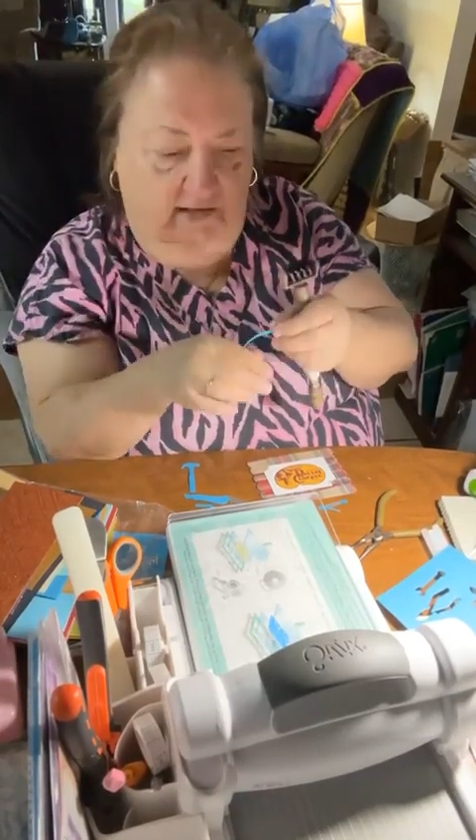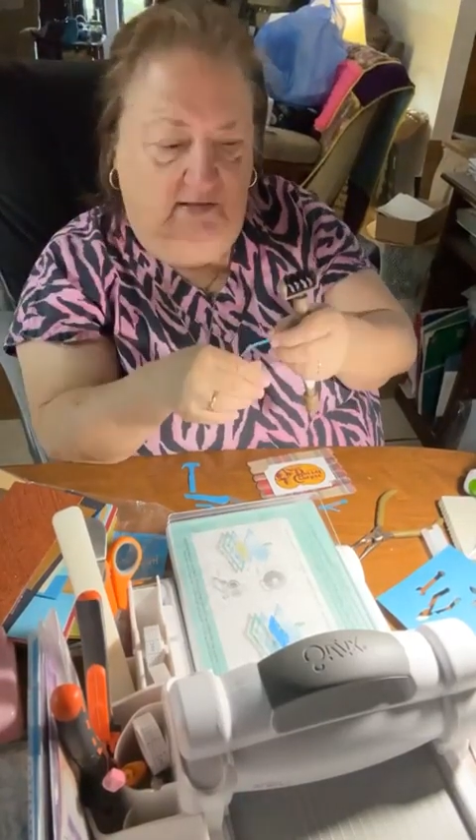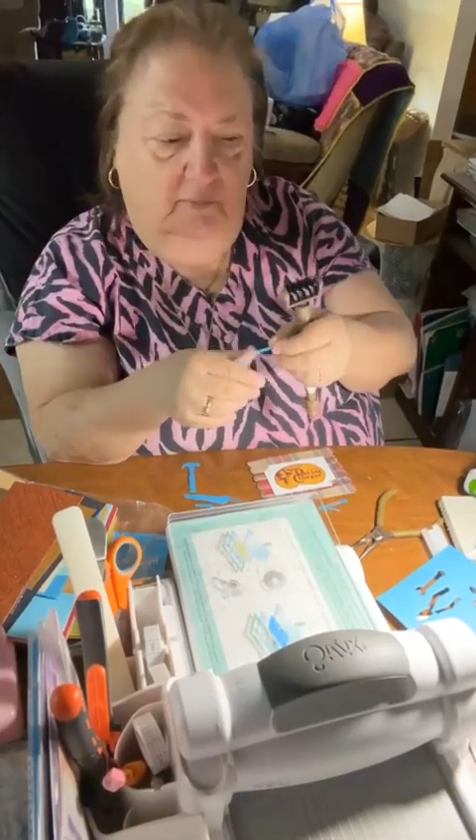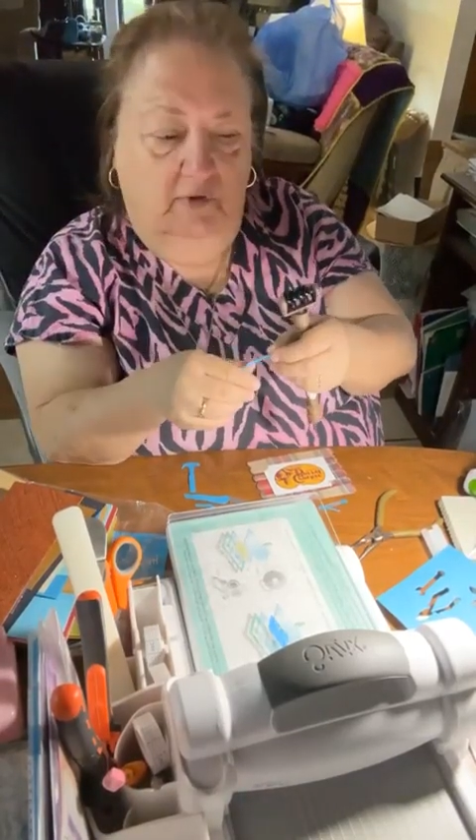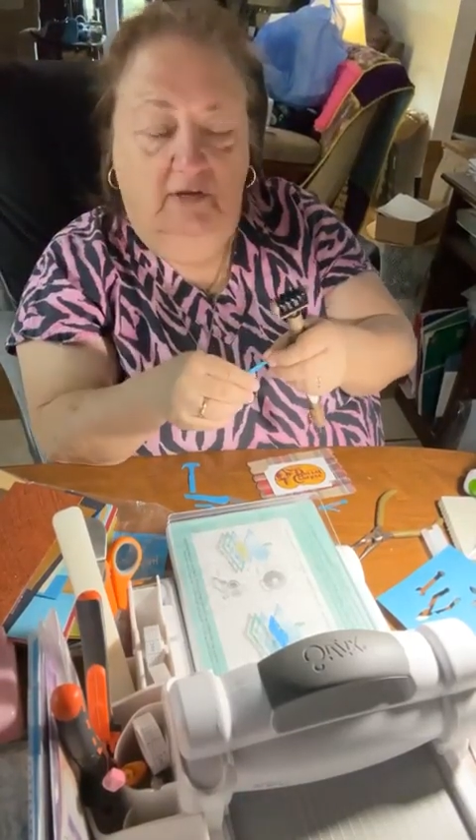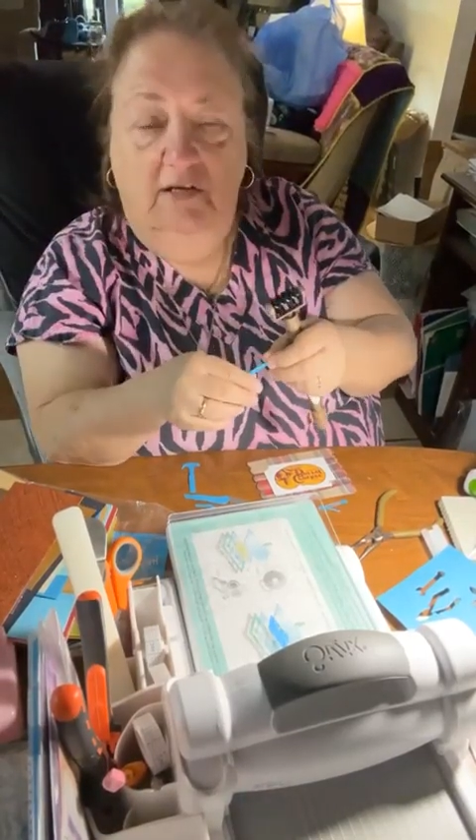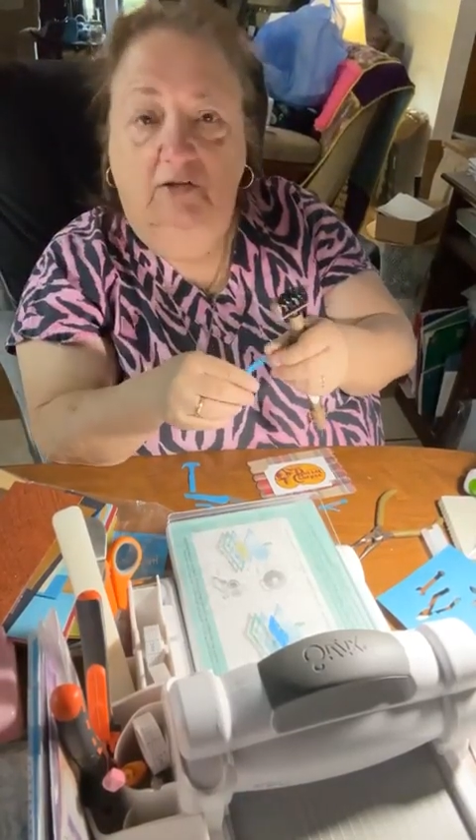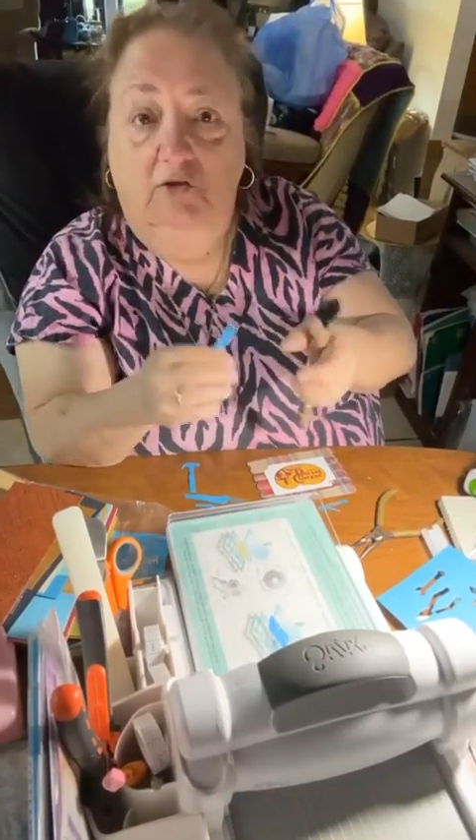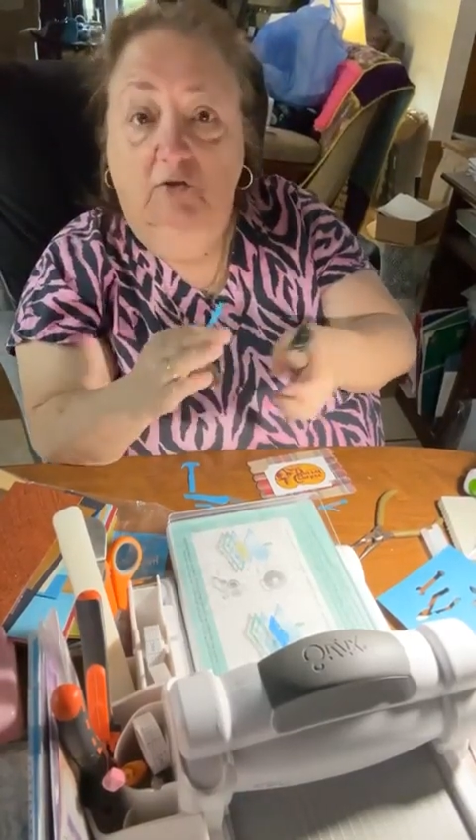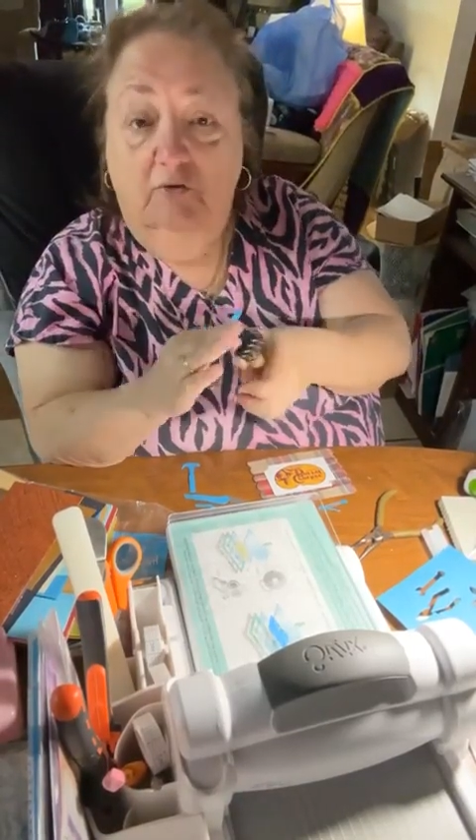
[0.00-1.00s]
this, what
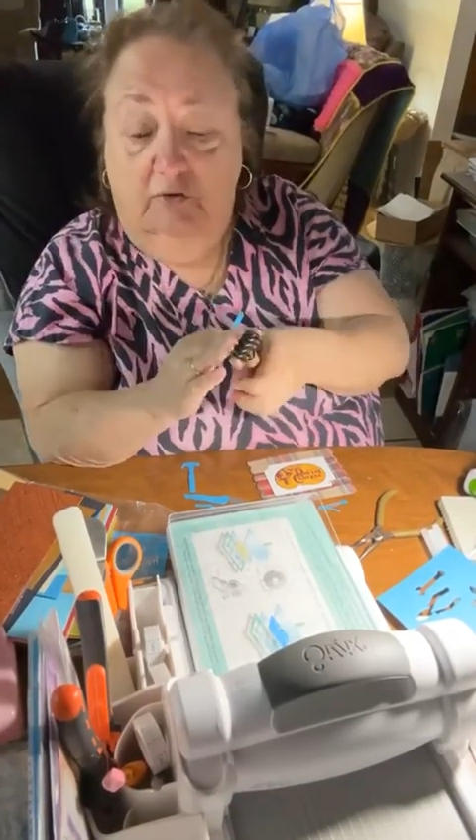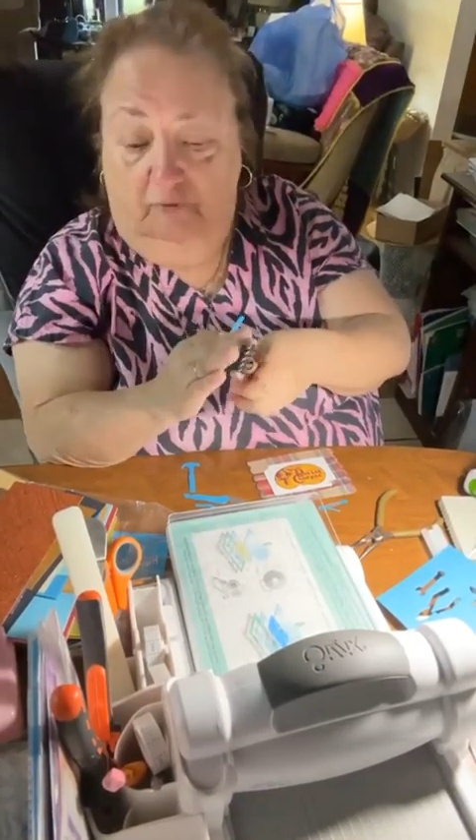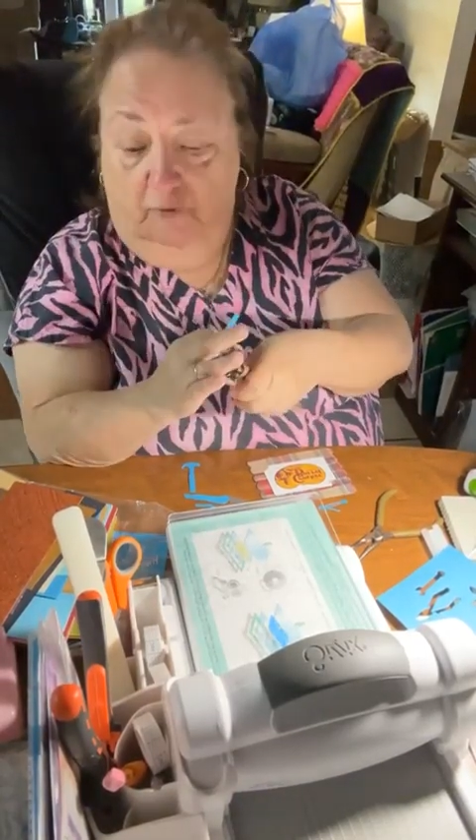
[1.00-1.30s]
it's used